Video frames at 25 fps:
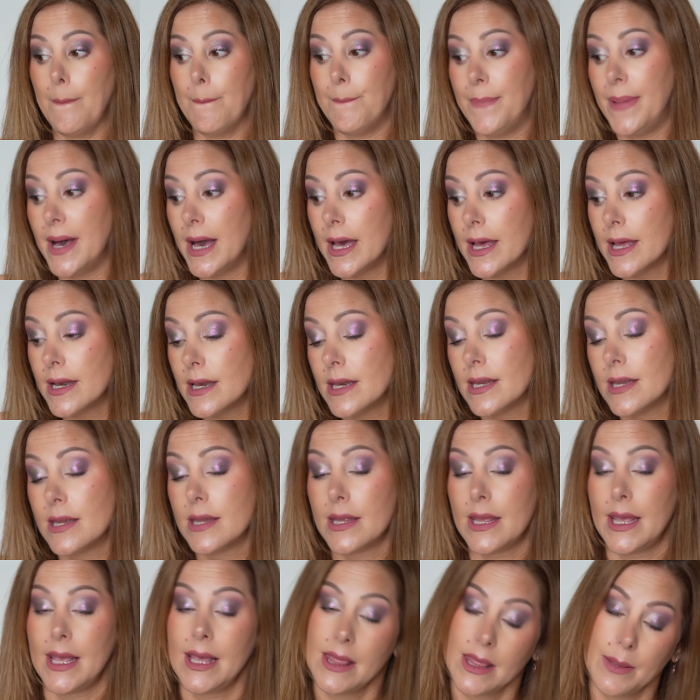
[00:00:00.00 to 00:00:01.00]
But
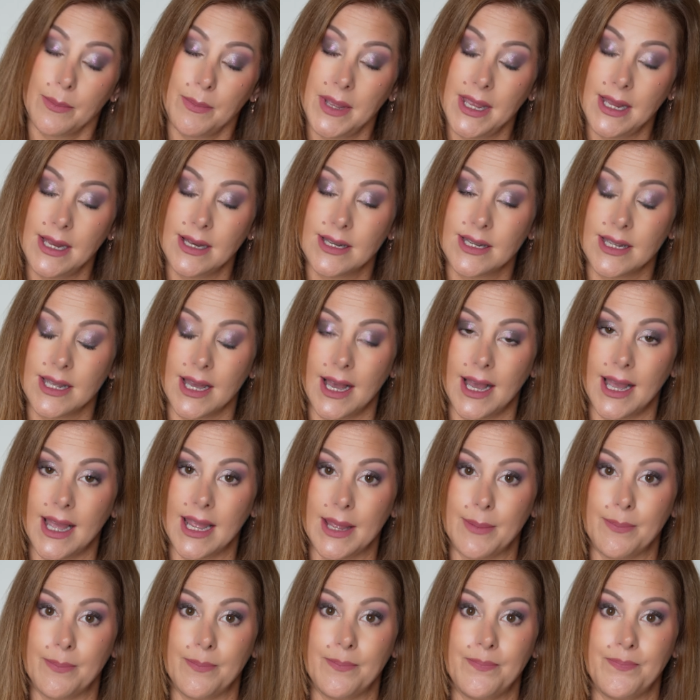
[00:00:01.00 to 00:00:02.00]
in the
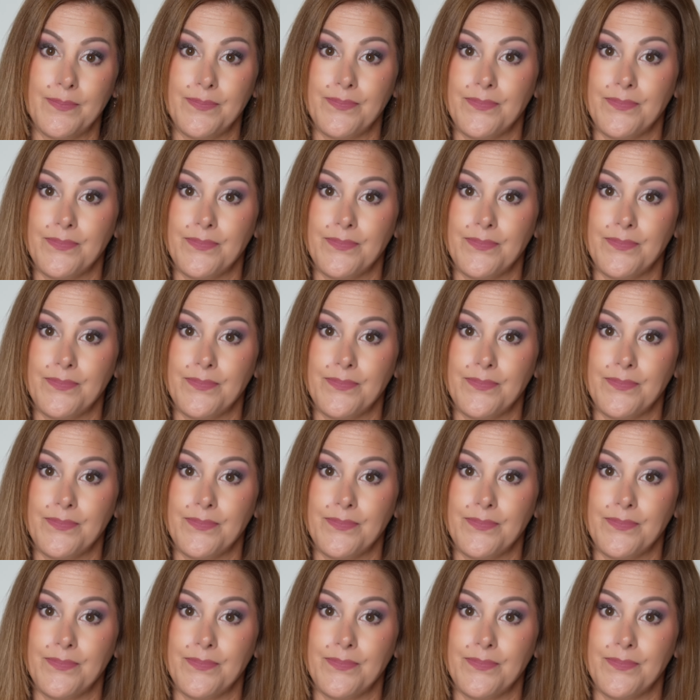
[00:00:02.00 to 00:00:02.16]
meantime,